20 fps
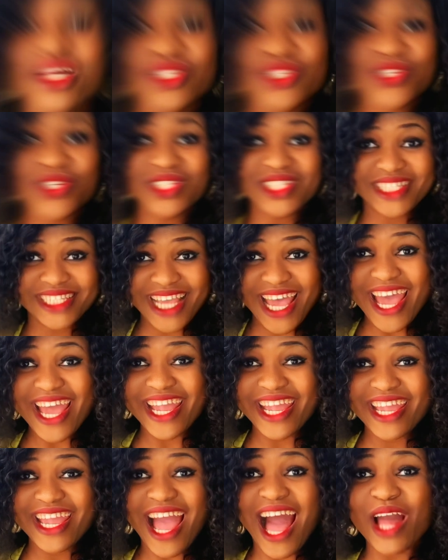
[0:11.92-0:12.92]

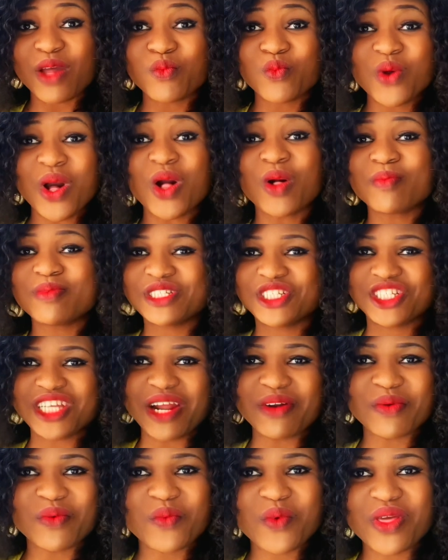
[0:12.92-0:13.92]
Today, I will be
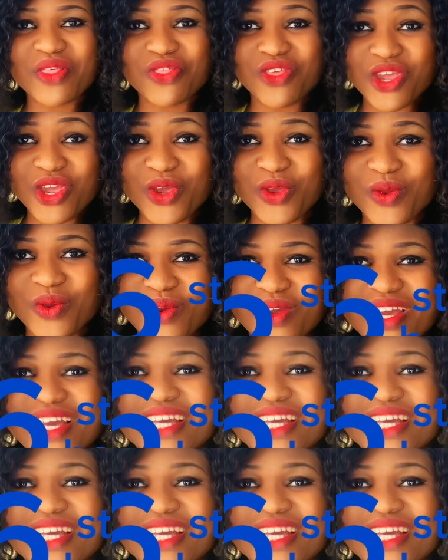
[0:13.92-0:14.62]
sharing with you